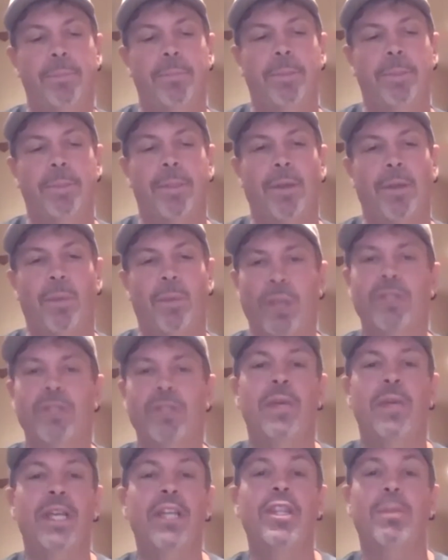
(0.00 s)
Once
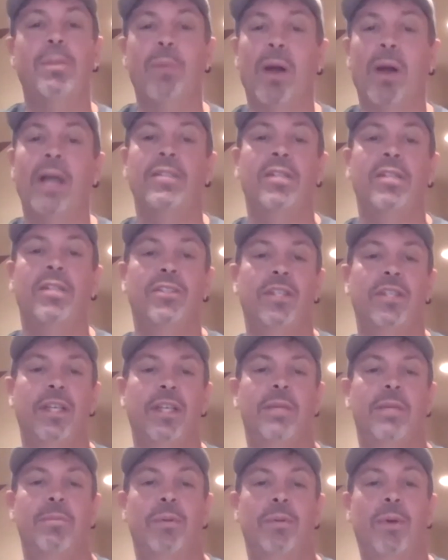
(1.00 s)
we get the processing
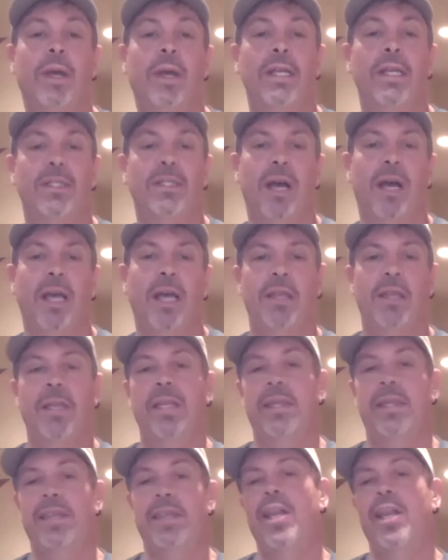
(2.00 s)
in place, I
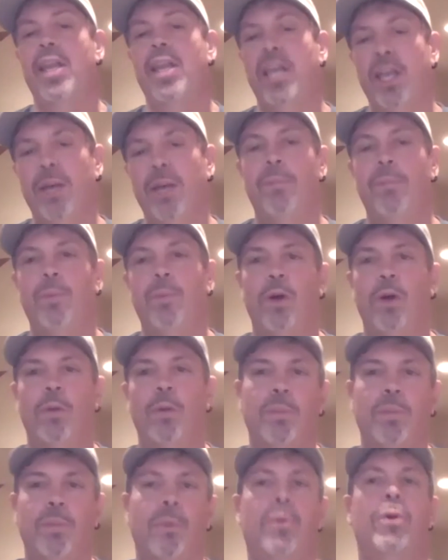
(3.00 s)
think that hemp will
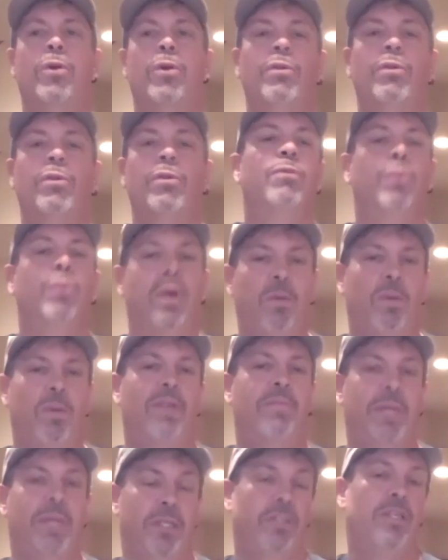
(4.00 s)
prove what we've
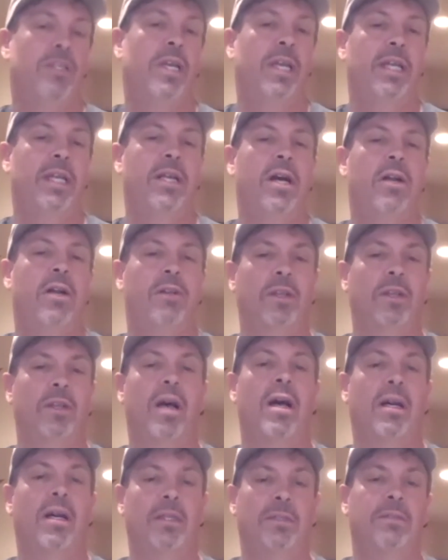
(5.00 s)
been saying all
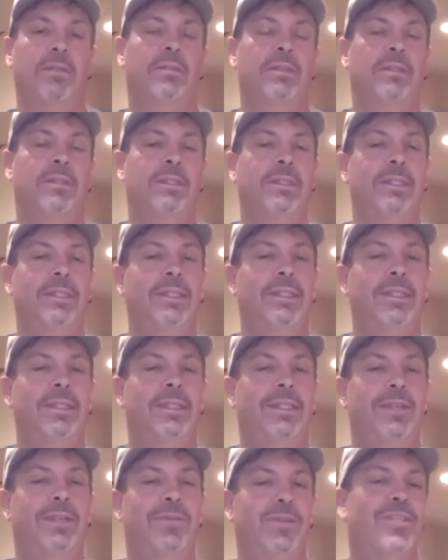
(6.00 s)
along.
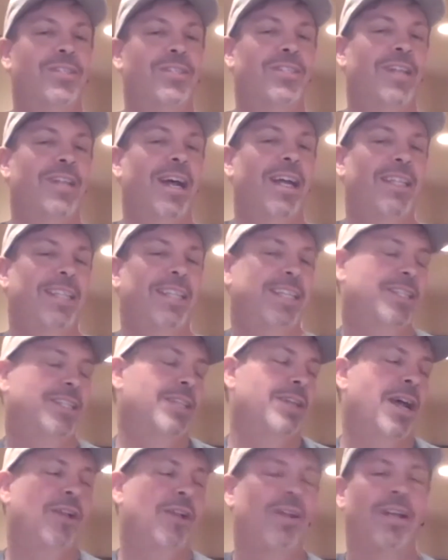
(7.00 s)
We're just not,
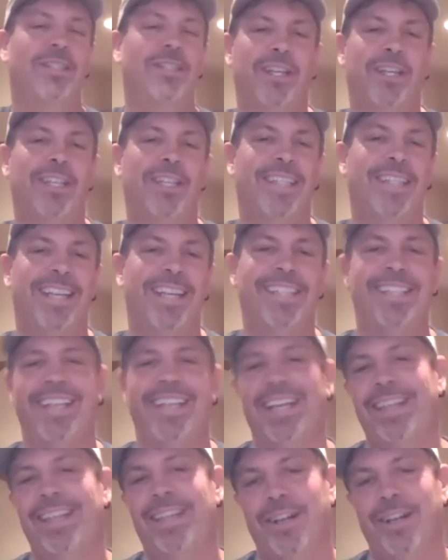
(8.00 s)
how long is it going to take to
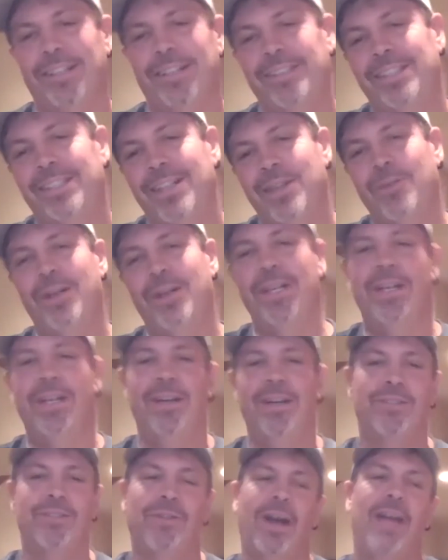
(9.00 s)
get there? 3
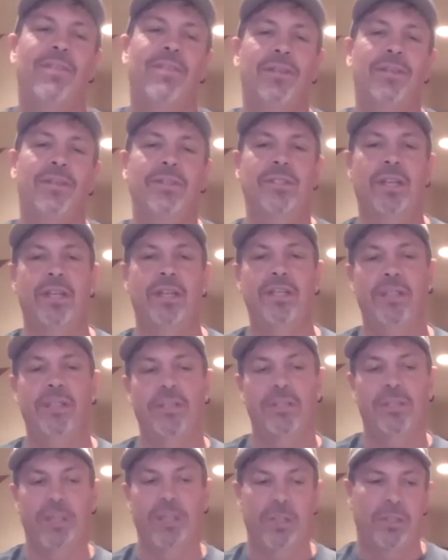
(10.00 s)
years, 5 years, 10
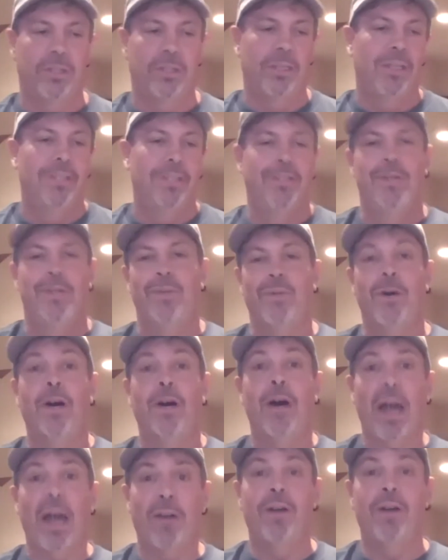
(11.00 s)
years? Well,
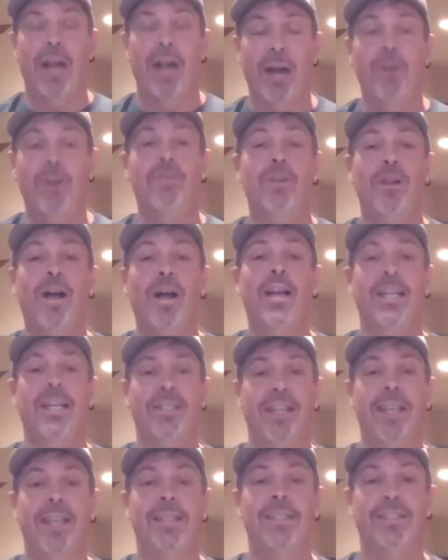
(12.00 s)
however long it
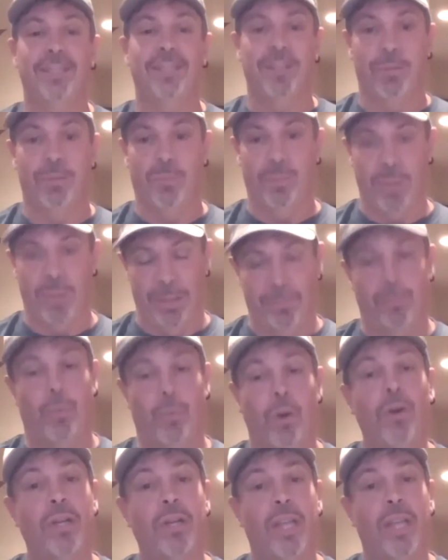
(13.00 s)
takes,
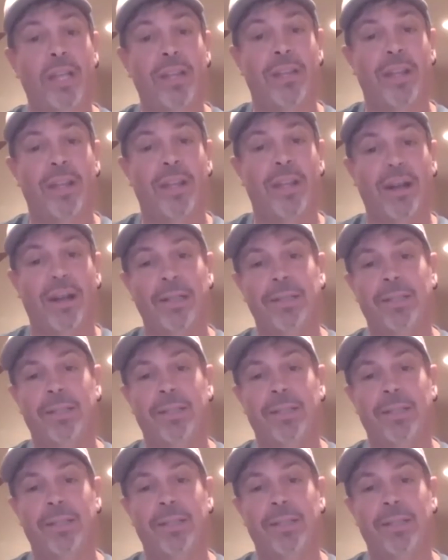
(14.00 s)
we'll get there.